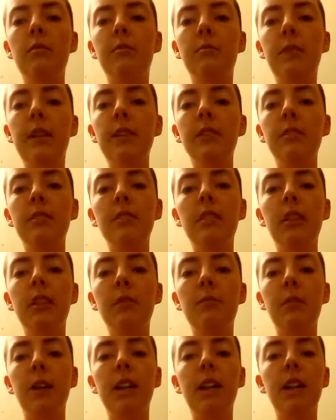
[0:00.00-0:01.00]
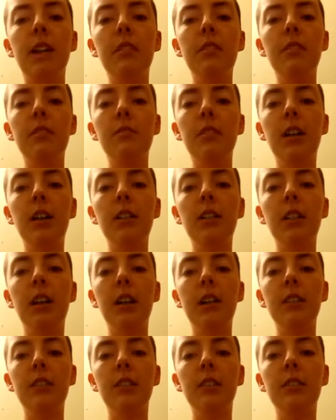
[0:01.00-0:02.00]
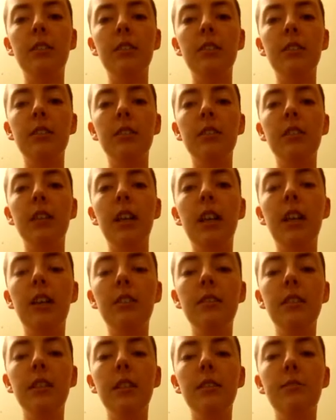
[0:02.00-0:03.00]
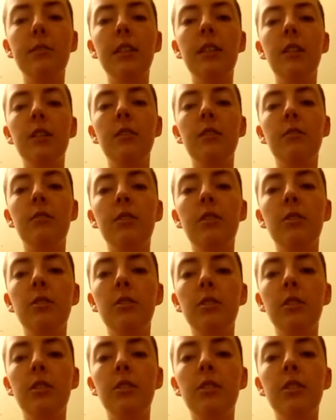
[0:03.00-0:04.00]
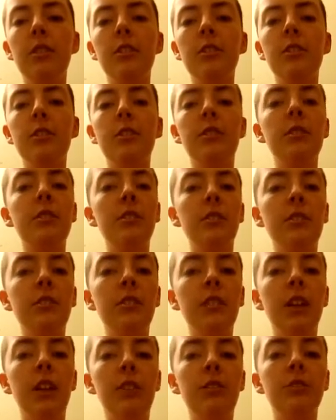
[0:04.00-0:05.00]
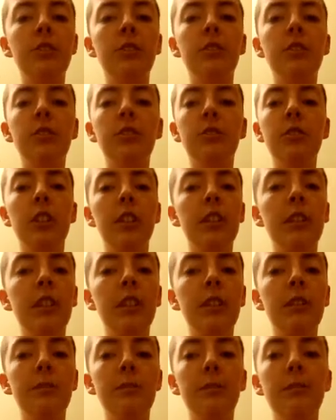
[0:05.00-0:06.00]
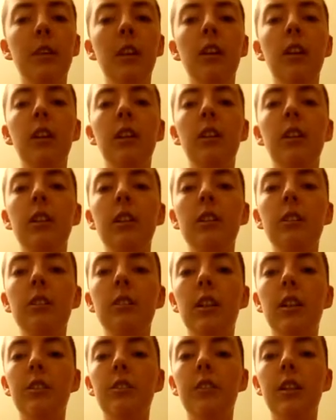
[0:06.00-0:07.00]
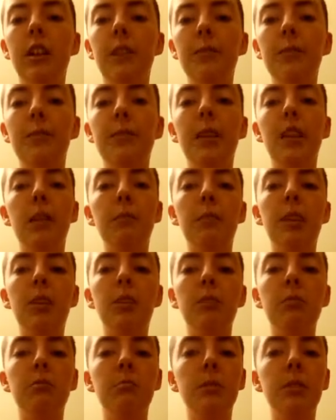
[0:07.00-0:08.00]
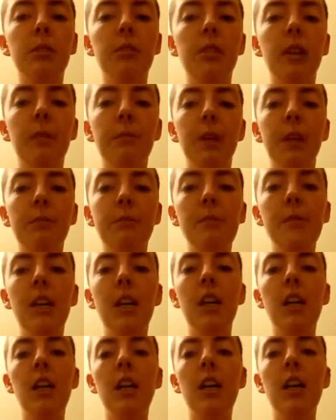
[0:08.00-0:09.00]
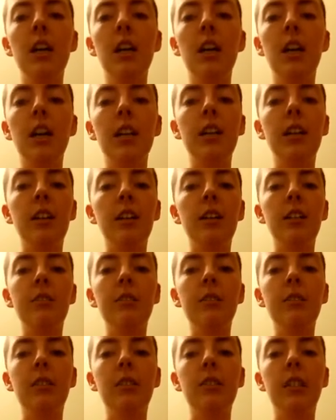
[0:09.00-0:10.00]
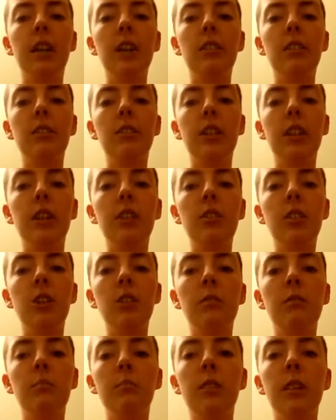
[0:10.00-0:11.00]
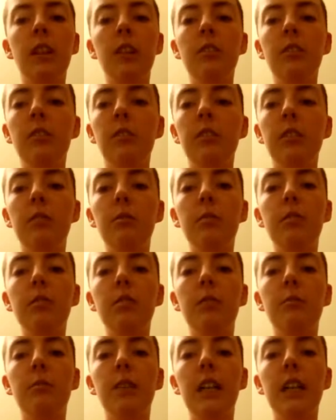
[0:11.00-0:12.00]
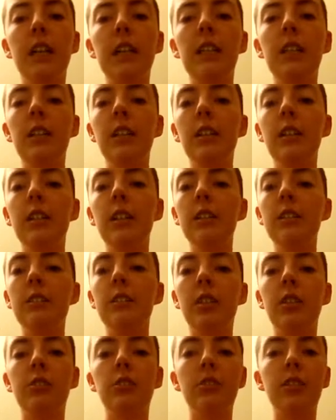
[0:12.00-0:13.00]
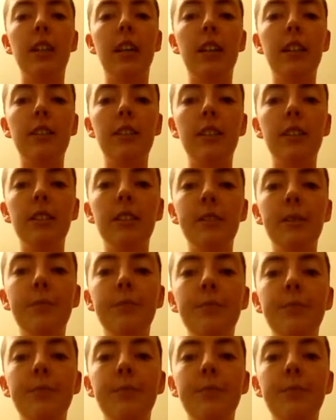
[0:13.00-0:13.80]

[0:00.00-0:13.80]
Based on my hazy recollections, hazy because of the torture, the dissociation, the drugging, etc., the MK programming, I cannot give you an exact location, but I know that it was somewhere in Central Texas.